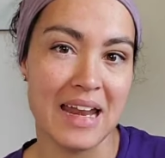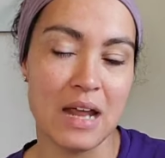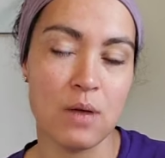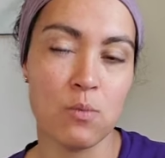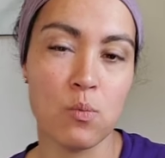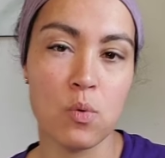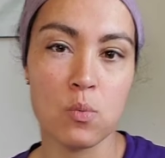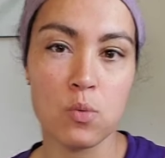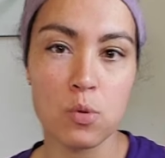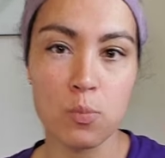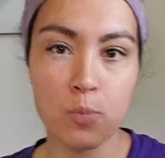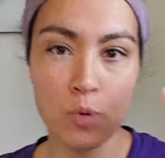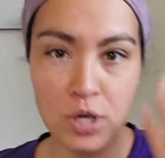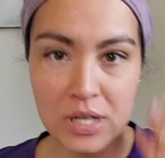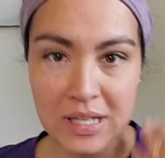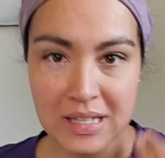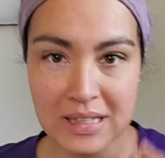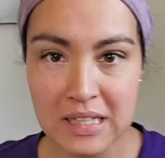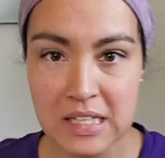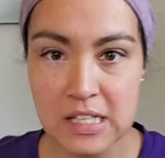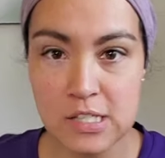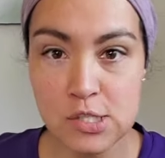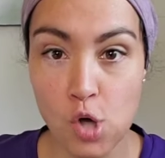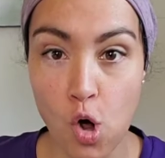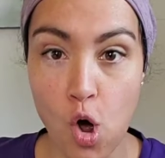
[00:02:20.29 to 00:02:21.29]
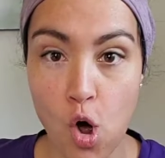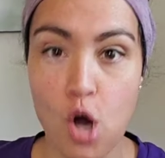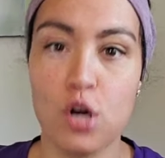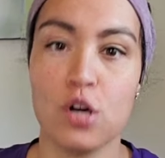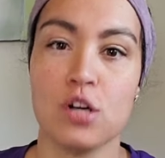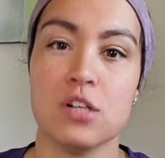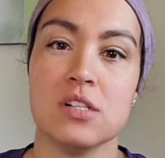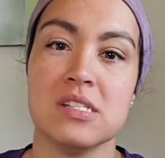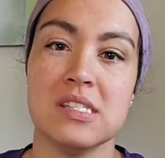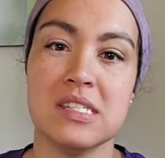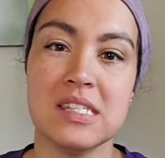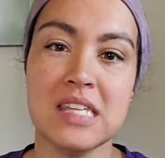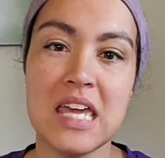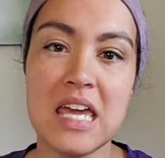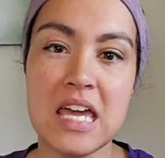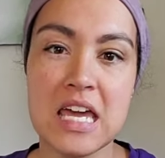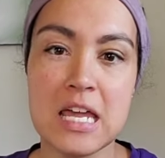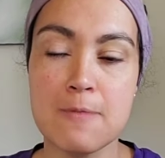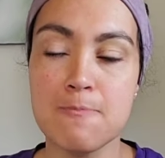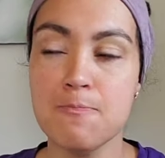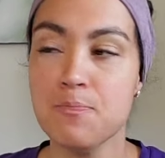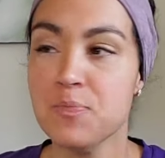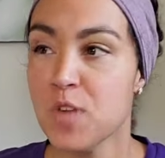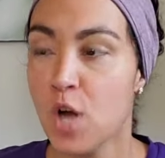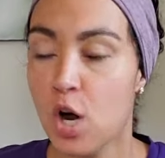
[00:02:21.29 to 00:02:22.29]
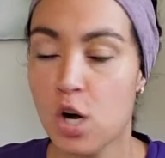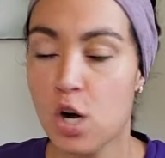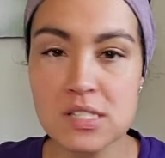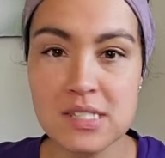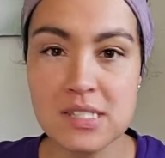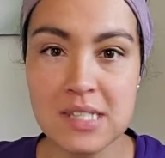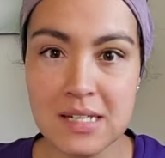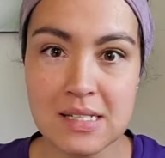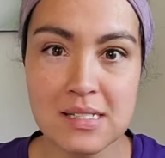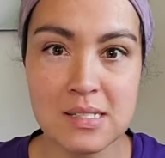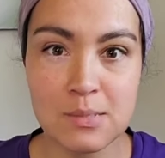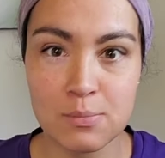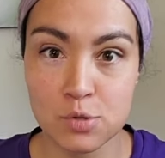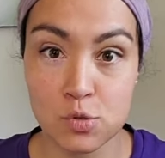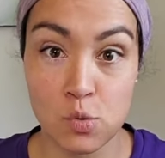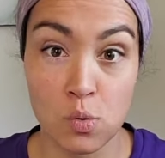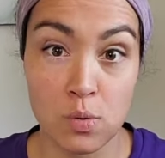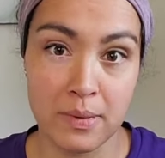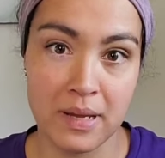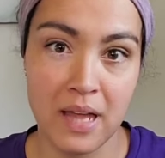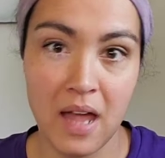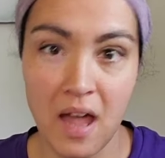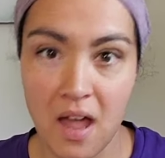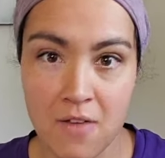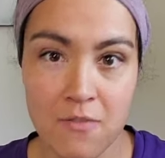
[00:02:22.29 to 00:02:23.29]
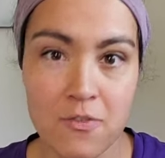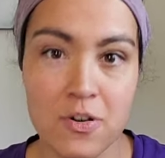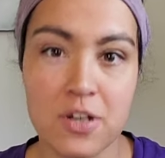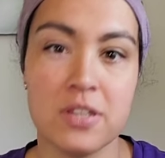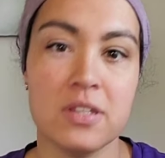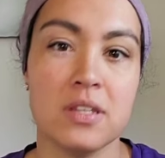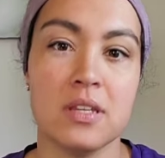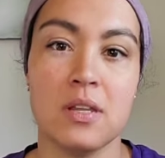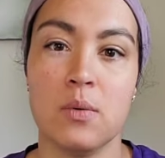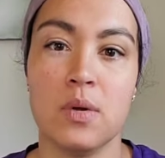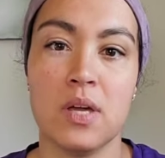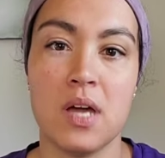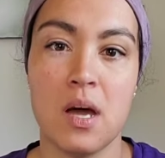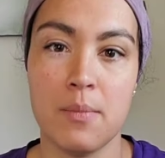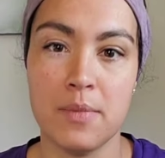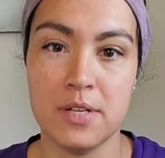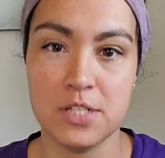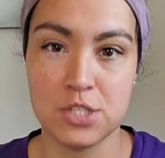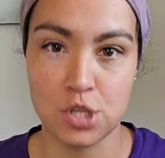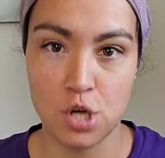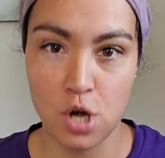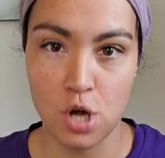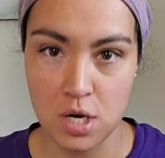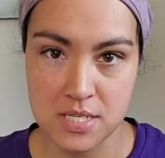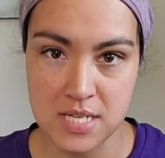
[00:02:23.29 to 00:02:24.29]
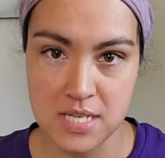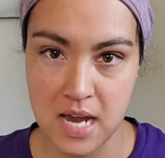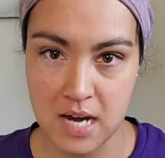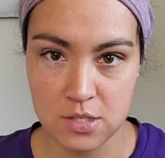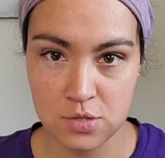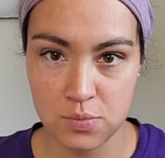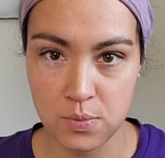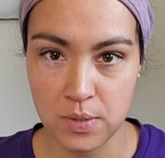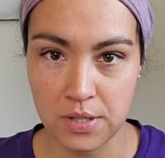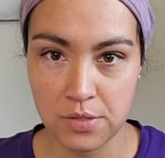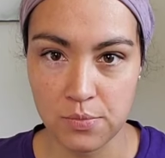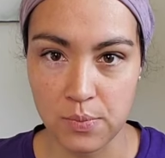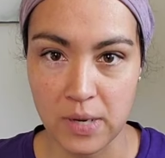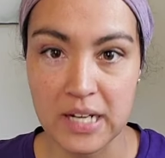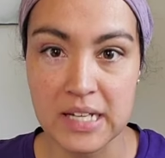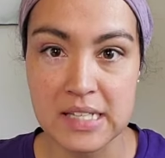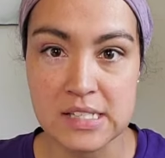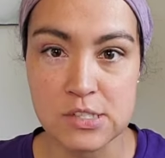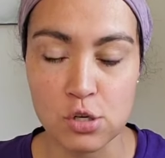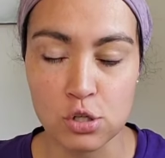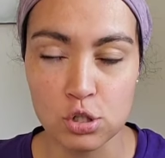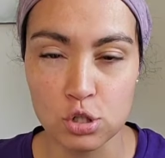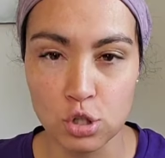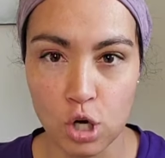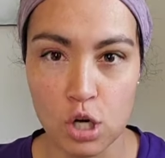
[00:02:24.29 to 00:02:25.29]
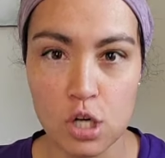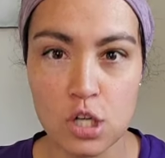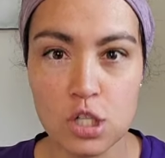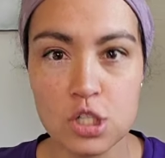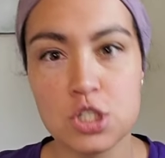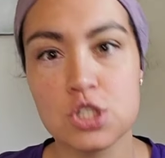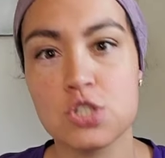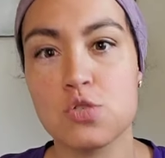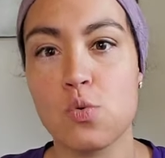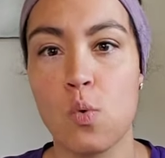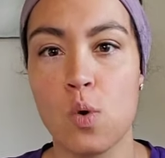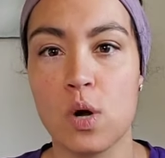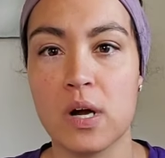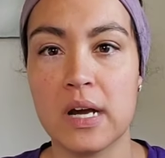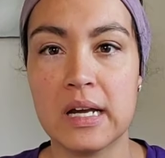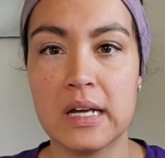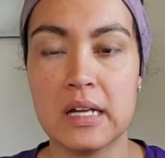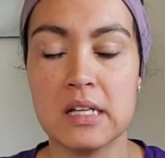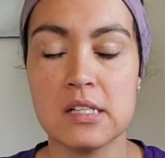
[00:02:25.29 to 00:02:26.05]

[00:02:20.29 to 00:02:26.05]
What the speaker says: And when we're putting things on our skin is absorbing everything that we come into contact with, right? It's our largest organ.